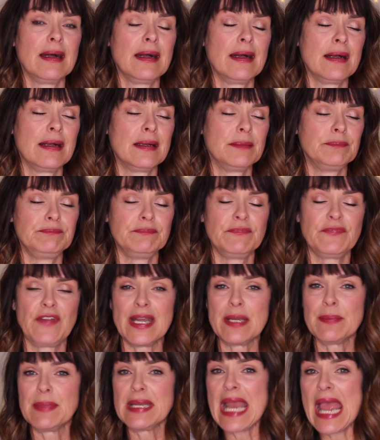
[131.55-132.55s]
Um,
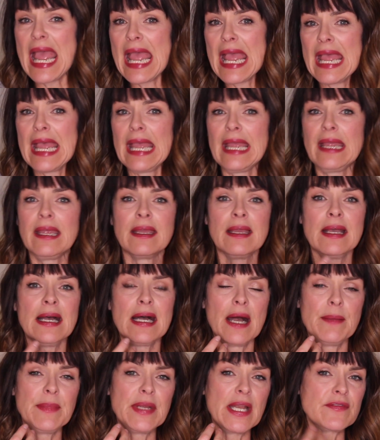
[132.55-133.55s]
vitamin A.
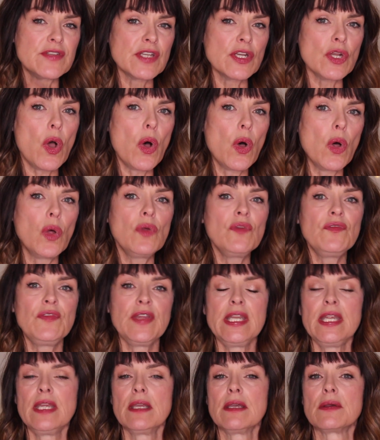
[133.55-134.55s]
I mean, I've done whole
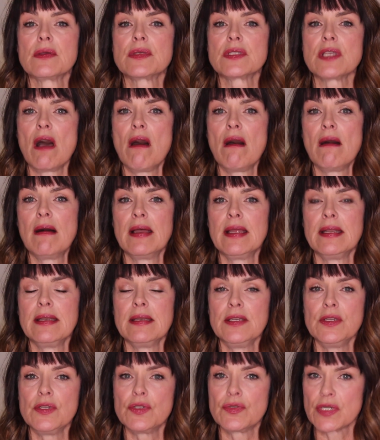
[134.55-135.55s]
videos
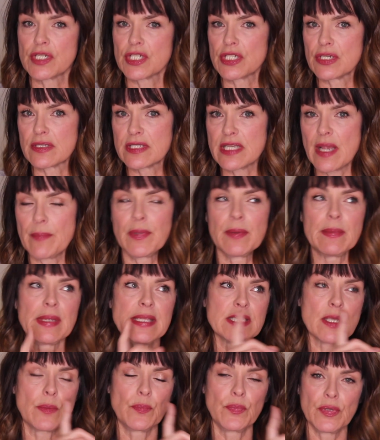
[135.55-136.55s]
on nutritional
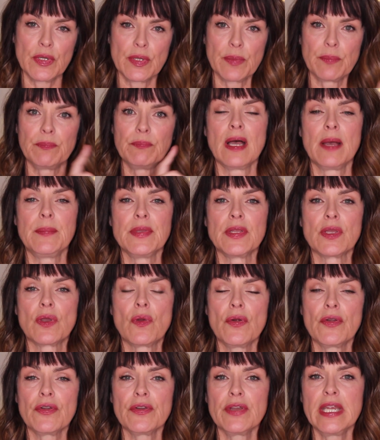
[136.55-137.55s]
supplements. I'll put them up in the
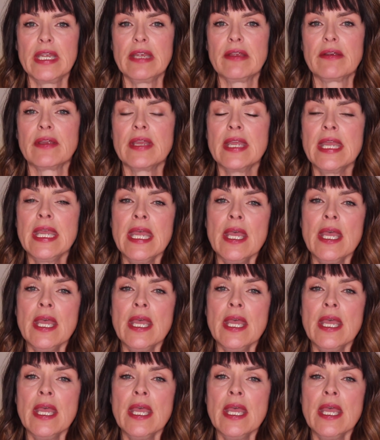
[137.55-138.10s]
corner here.